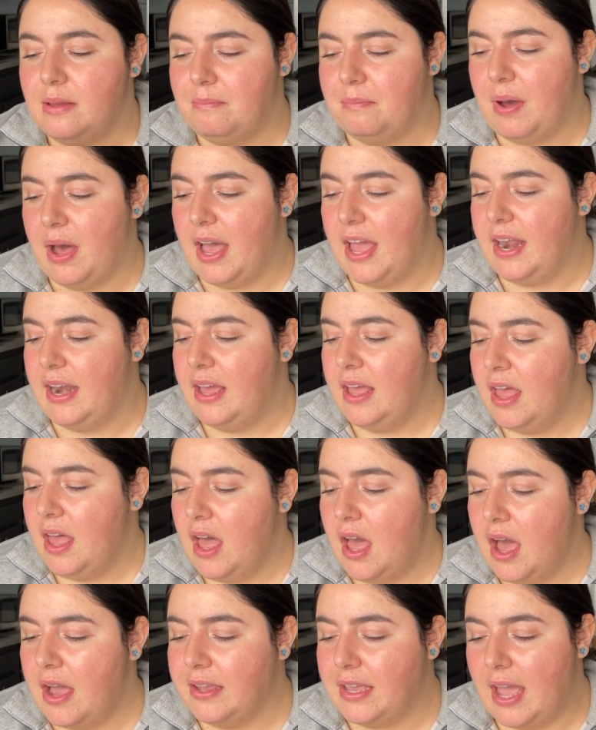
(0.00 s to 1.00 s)
But
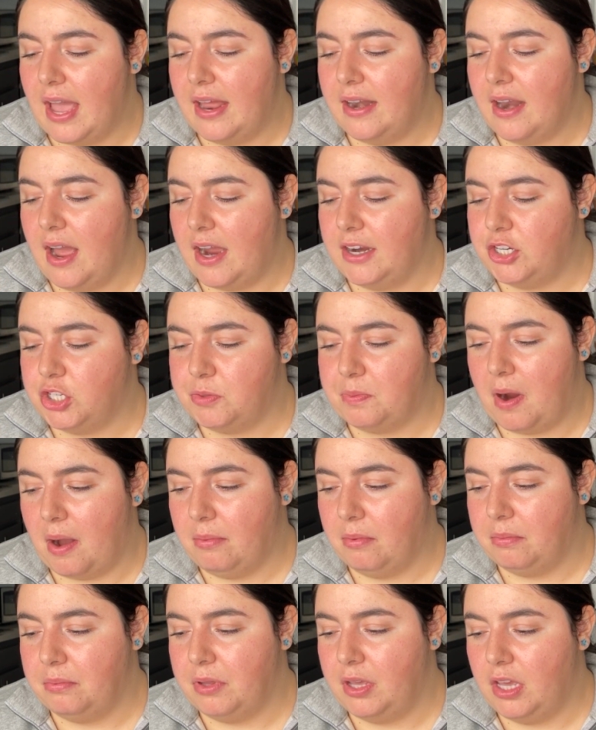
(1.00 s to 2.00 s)
again, I just
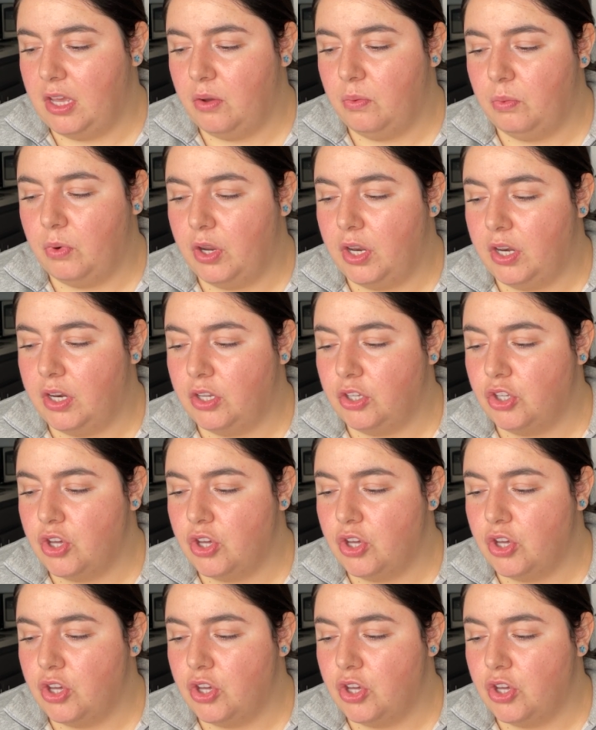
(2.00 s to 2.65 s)
probably would